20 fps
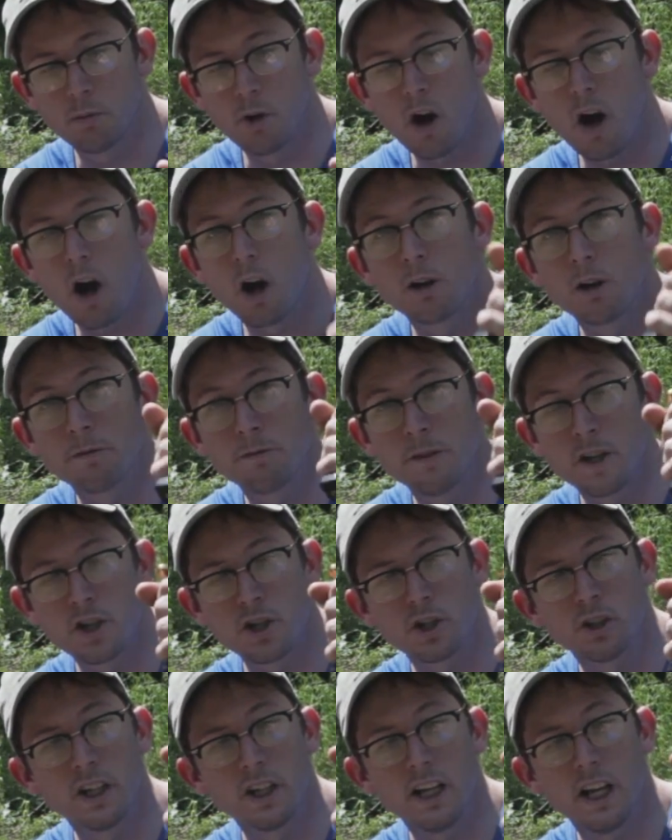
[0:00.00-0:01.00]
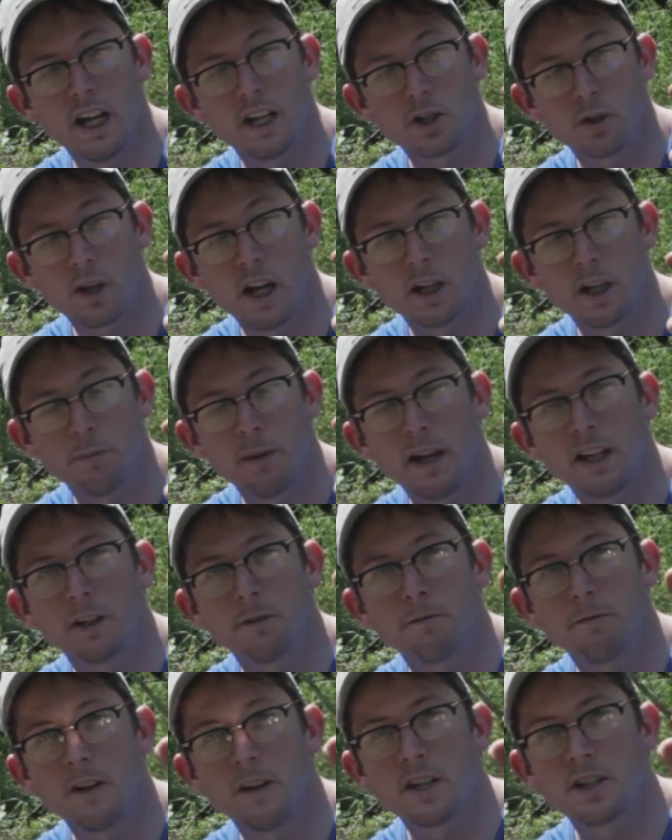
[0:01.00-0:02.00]
artificially and try to make a
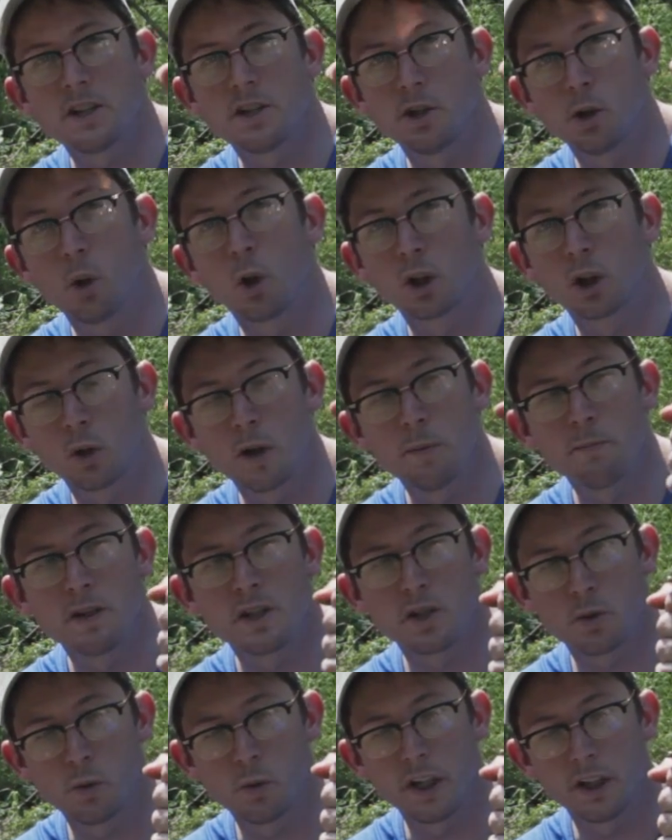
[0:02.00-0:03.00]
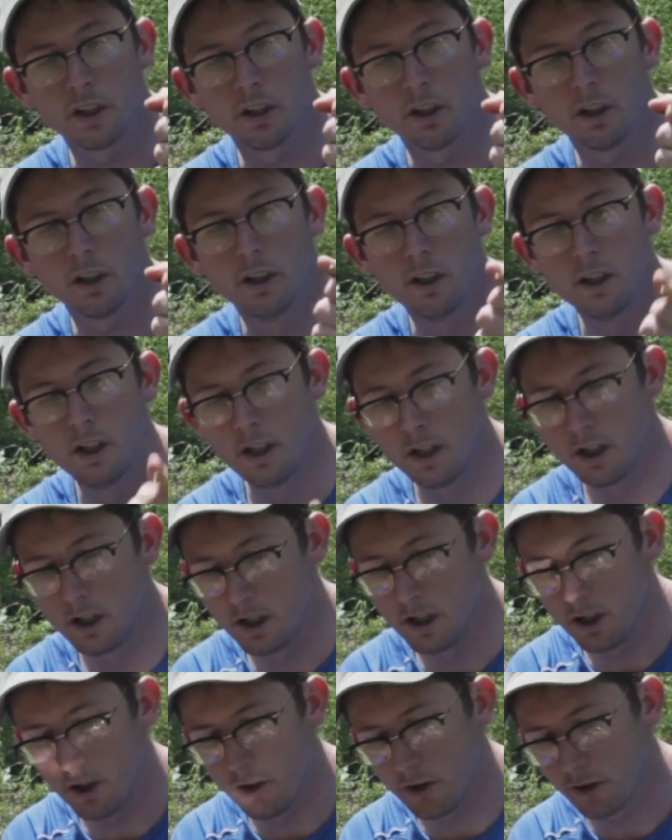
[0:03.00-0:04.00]
fist your grip is weaker.
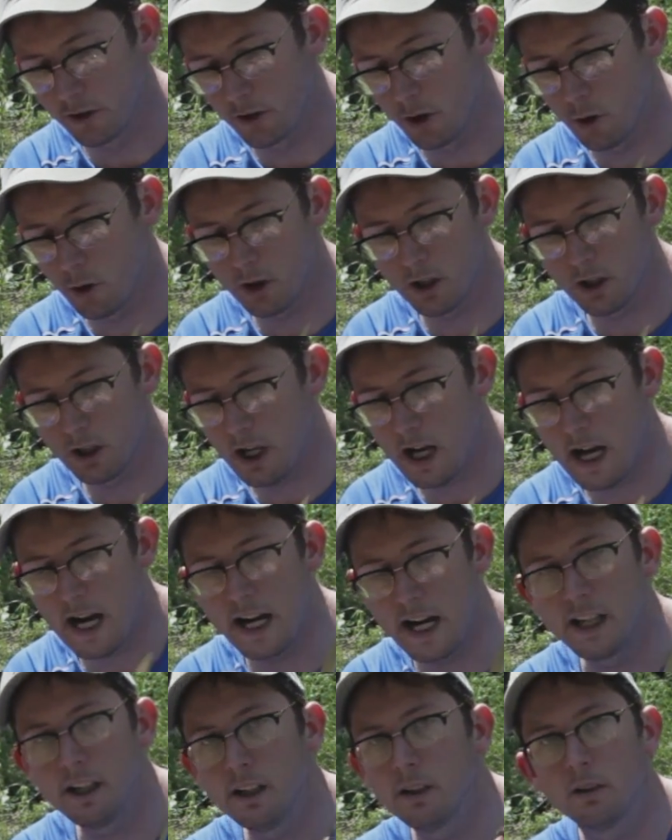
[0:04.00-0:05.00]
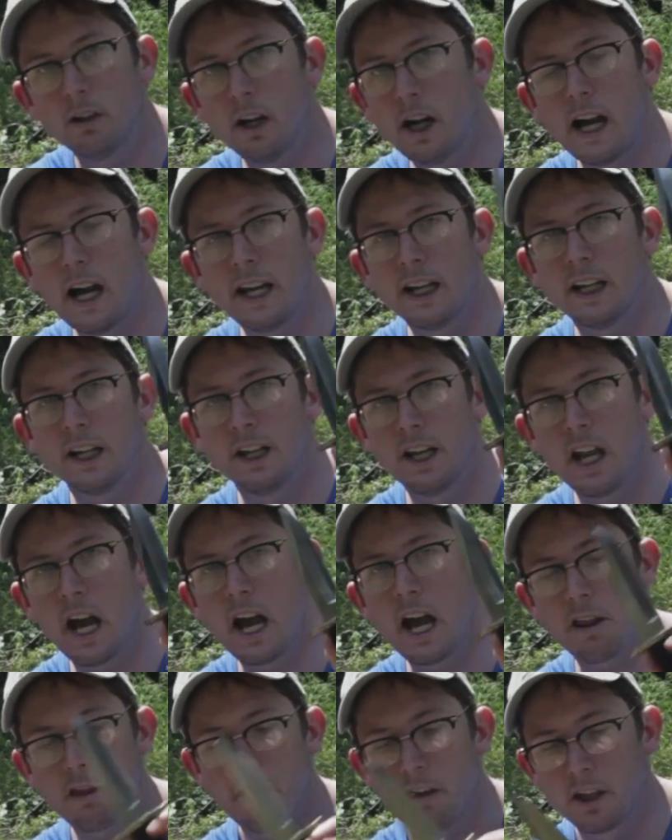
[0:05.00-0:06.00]
So I, I
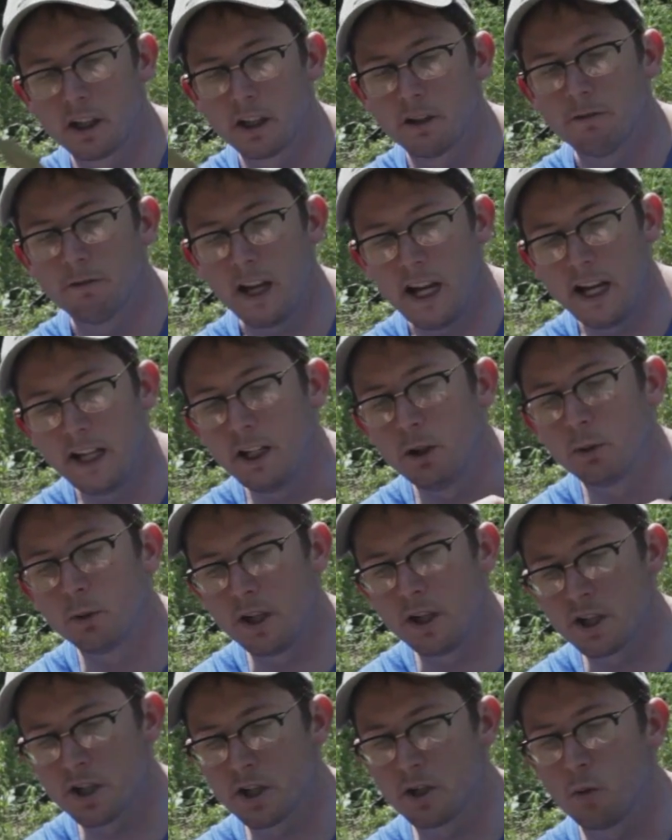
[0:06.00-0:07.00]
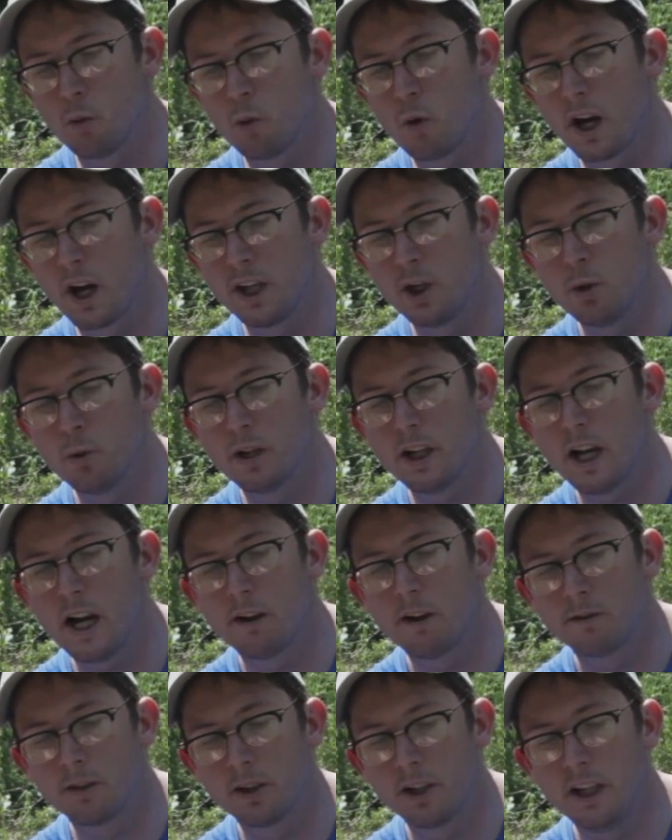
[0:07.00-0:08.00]
cannot think of any reason why you would
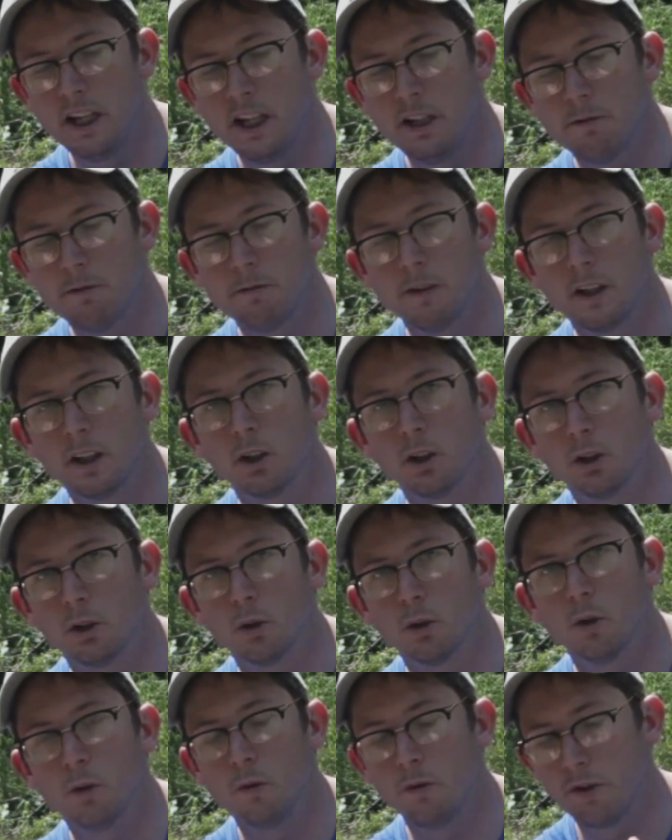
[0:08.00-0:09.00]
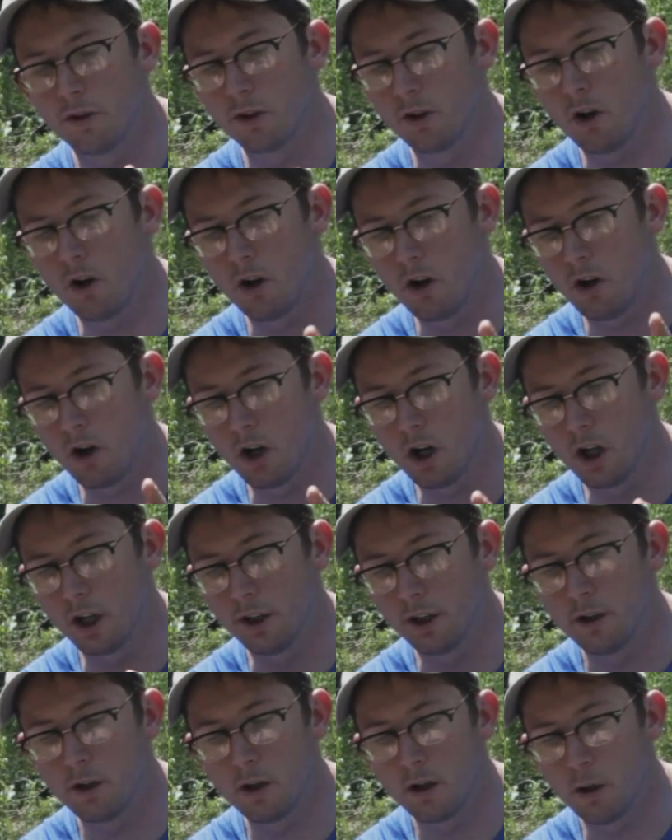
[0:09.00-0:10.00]
ever need finger grooves
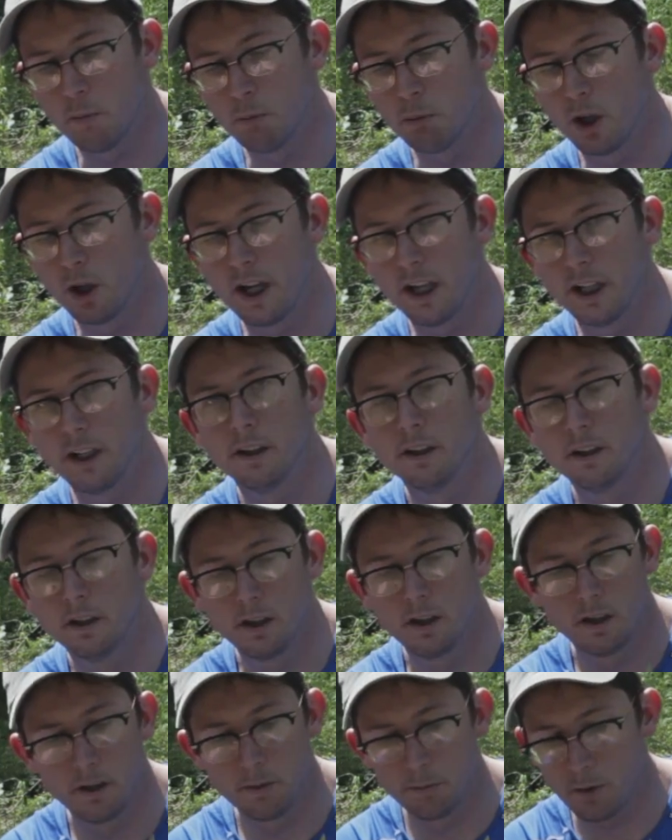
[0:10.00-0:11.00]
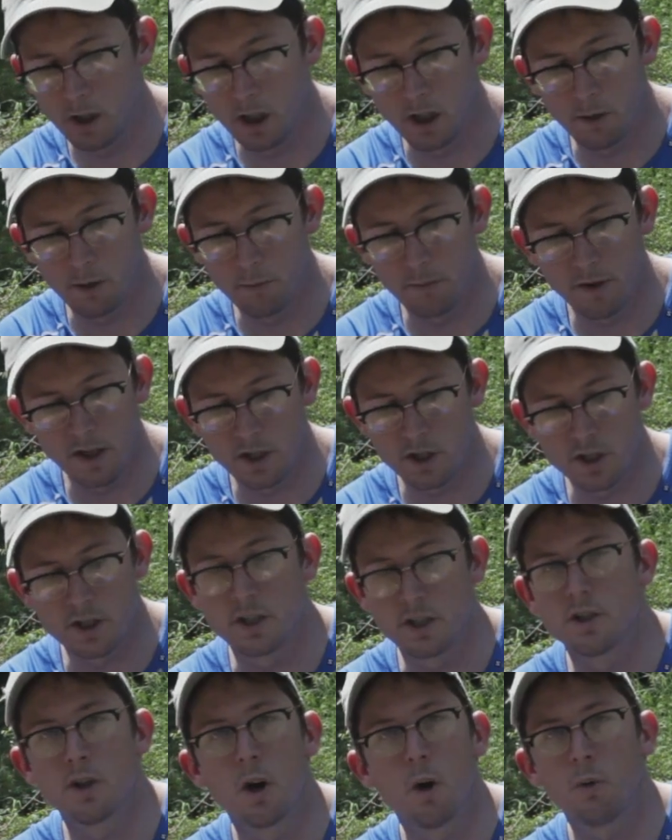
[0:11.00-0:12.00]
on a blade. Um, they
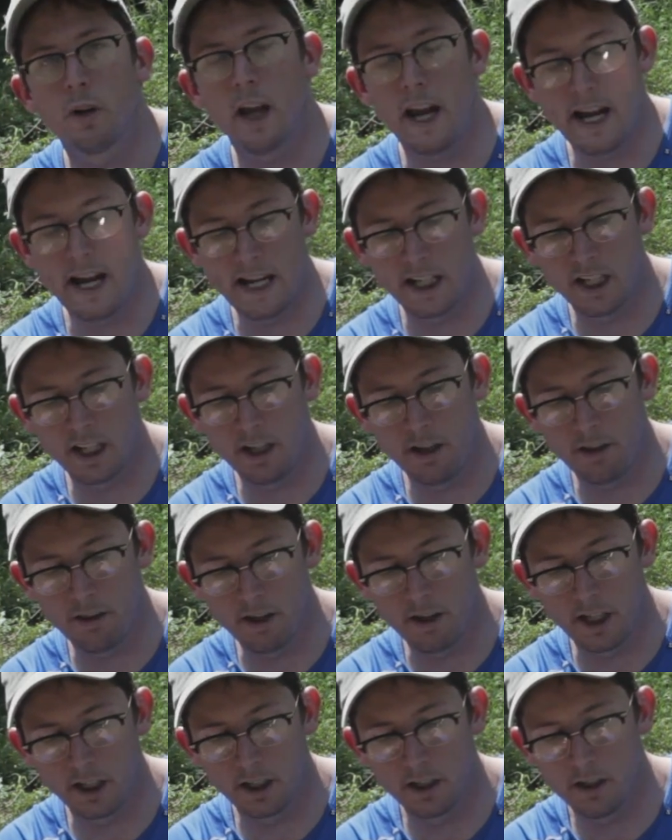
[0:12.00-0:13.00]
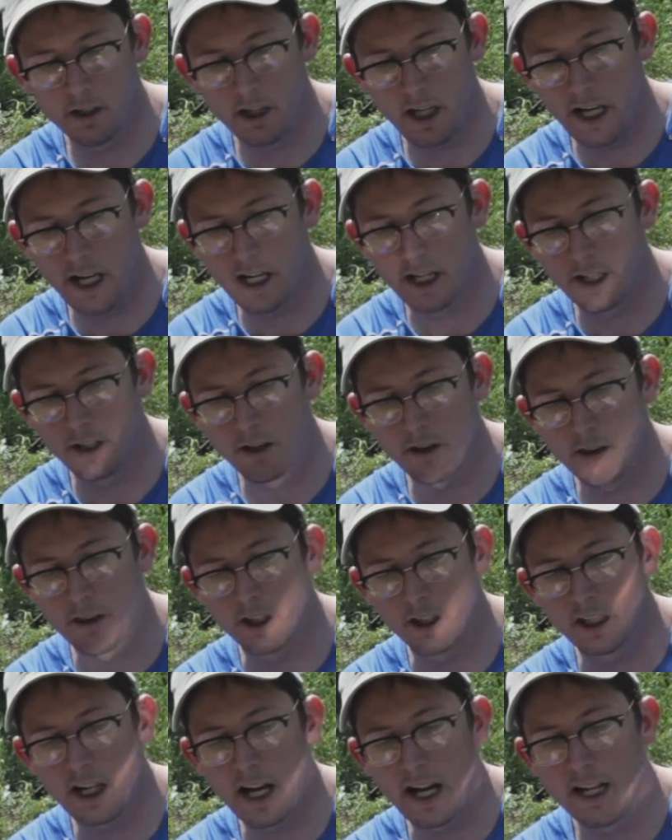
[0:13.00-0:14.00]
just don't add anything and the
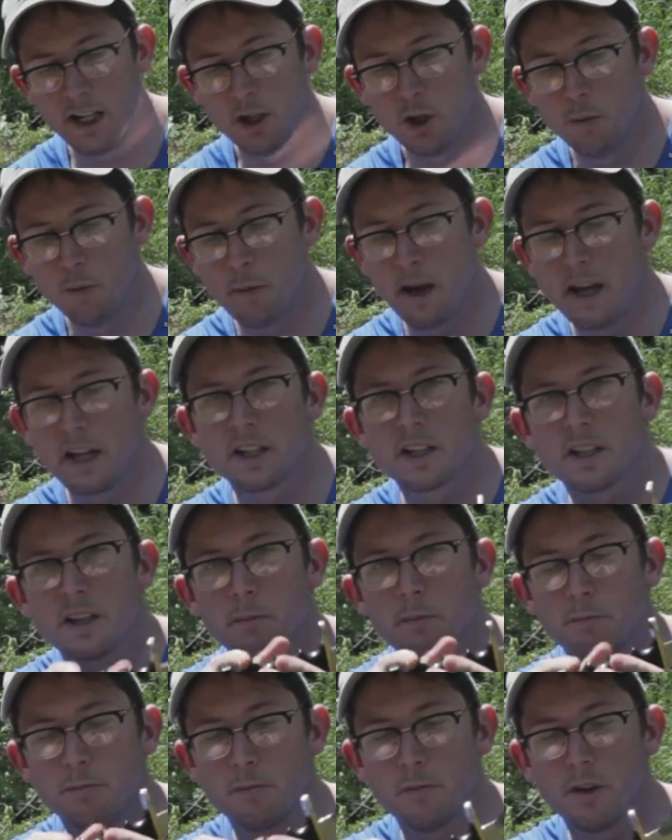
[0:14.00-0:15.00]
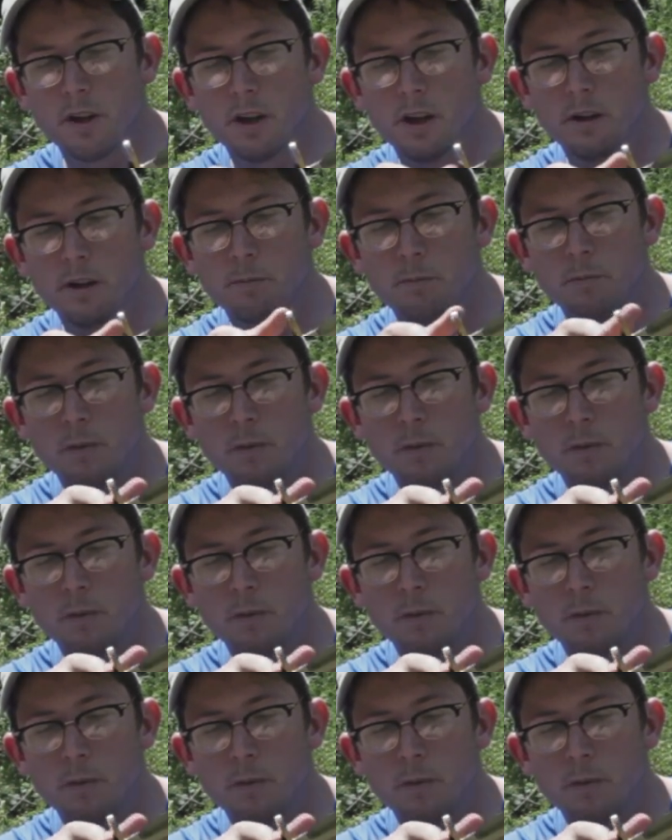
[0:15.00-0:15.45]
guy who makes the, the